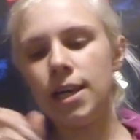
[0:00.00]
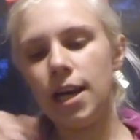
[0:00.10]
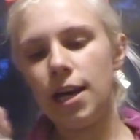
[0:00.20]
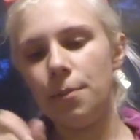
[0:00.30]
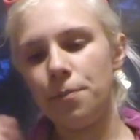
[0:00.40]

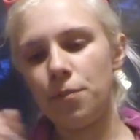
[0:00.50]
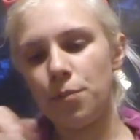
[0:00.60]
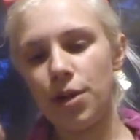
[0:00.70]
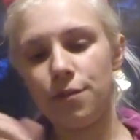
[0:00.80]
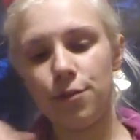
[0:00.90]

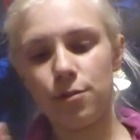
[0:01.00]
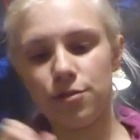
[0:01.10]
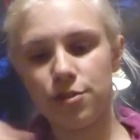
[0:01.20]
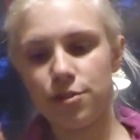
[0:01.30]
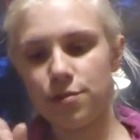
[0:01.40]
But if you
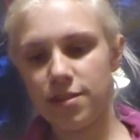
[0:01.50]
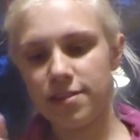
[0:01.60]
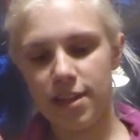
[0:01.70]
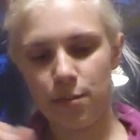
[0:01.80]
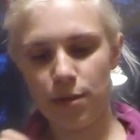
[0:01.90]
want to do this
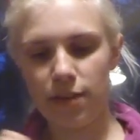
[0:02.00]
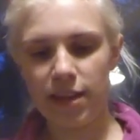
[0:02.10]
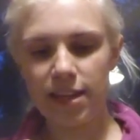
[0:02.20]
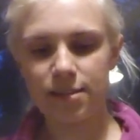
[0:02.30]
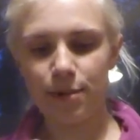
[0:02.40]
step and
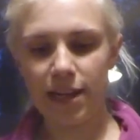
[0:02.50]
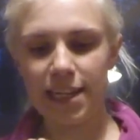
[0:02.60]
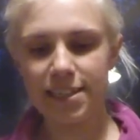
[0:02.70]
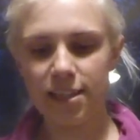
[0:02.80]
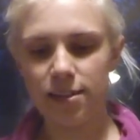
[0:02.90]
then get some
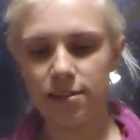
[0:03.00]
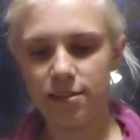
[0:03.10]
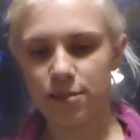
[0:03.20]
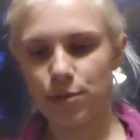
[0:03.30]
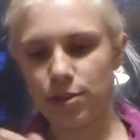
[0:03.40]
glitter
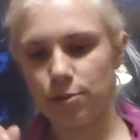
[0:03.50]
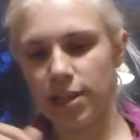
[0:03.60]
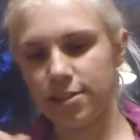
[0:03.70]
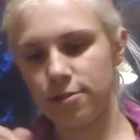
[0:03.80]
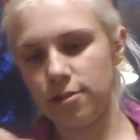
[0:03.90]
and sprinkle
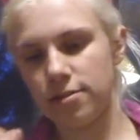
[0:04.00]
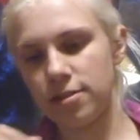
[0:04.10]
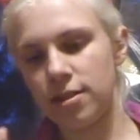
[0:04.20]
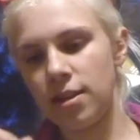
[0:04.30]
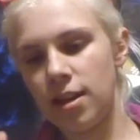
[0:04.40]
glitter on,
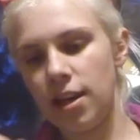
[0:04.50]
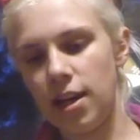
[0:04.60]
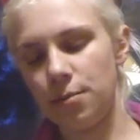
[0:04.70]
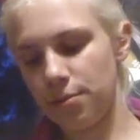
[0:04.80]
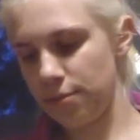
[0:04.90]

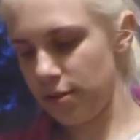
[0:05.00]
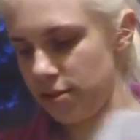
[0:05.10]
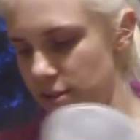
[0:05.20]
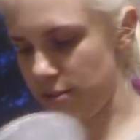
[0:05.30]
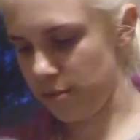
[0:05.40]
because
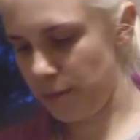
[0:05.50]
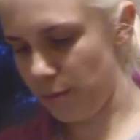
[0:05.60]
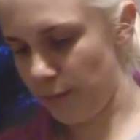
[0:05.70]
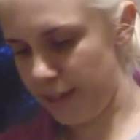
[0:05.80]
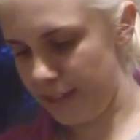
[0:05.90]
I know some
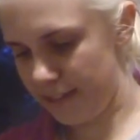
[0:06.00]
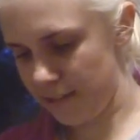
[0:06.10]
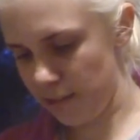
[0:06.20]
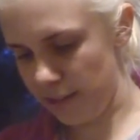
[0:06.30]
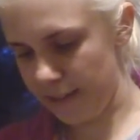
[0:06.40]
people make these
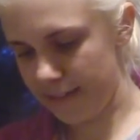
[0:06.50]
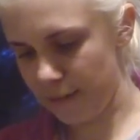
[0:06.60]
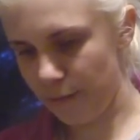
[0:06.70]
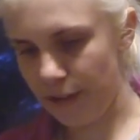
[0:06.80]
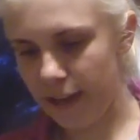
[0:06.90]
look like there's
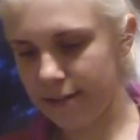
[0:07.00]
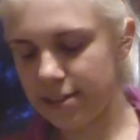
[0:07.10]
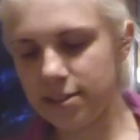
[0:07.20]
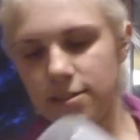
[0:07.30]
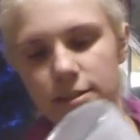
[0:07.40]
little fairies
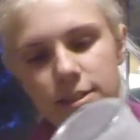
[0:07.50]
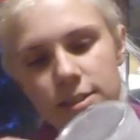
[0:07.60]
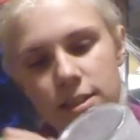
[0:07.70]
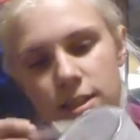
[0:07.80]
inside,